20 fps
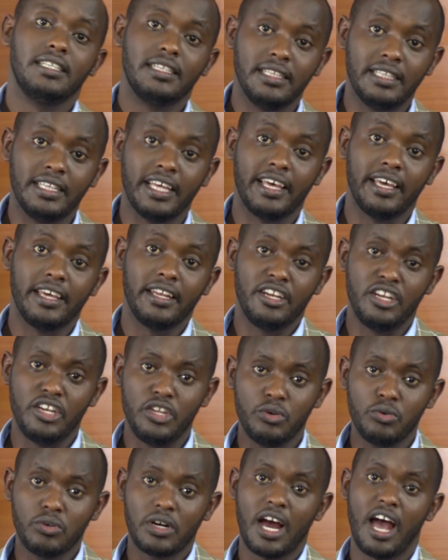the
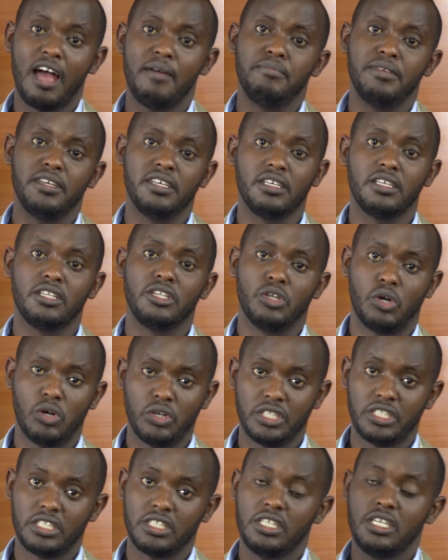new coming
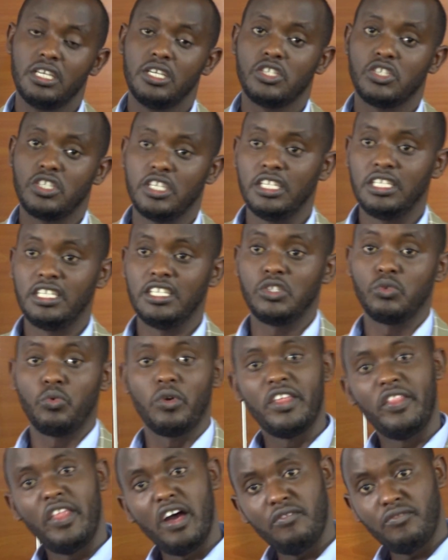node. It is
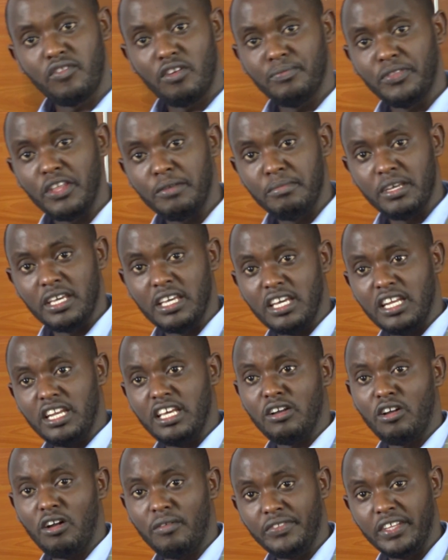whether from the
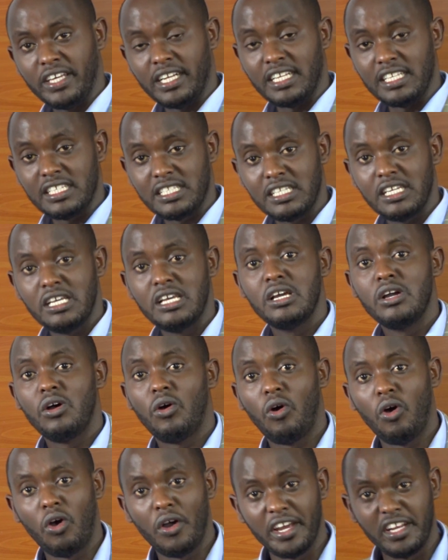beginning of the list,
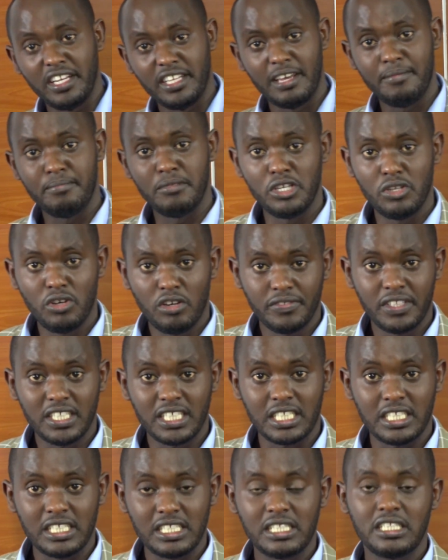or in the middle of
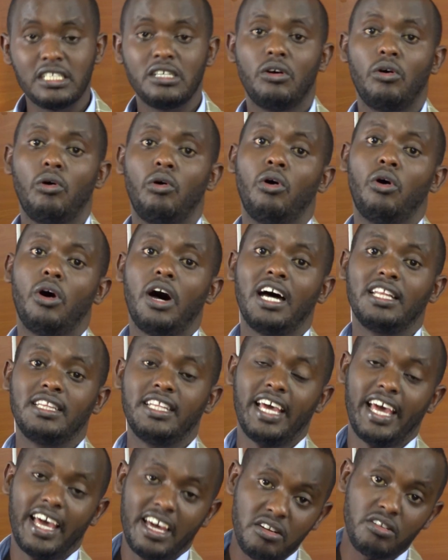the list, or at
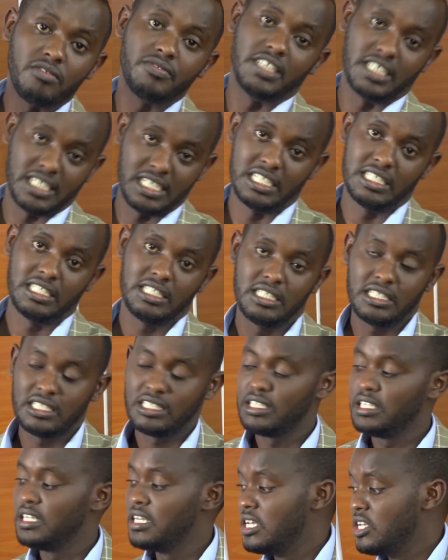the end of the list.
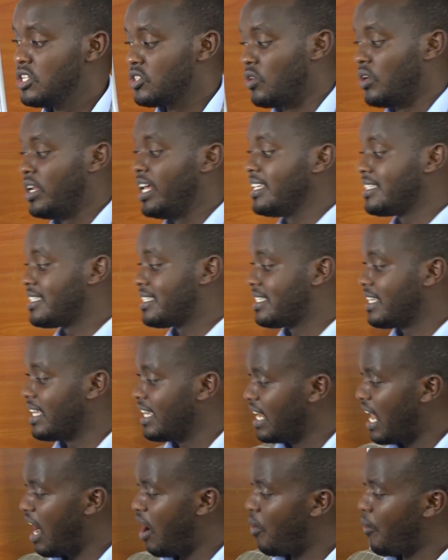So let's say
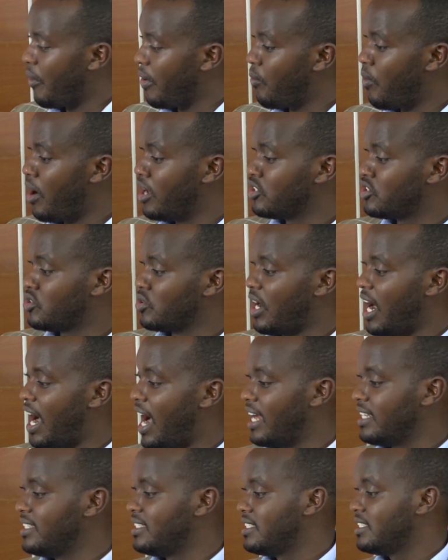now we want to
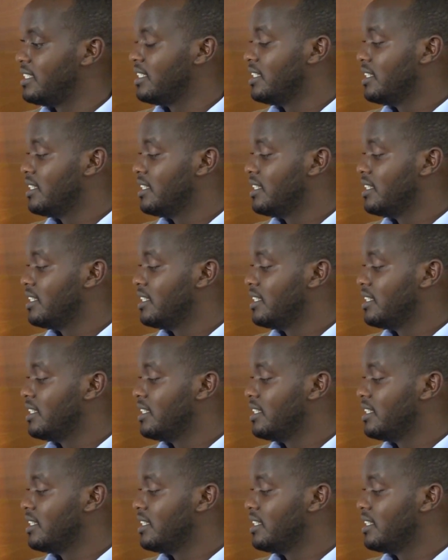add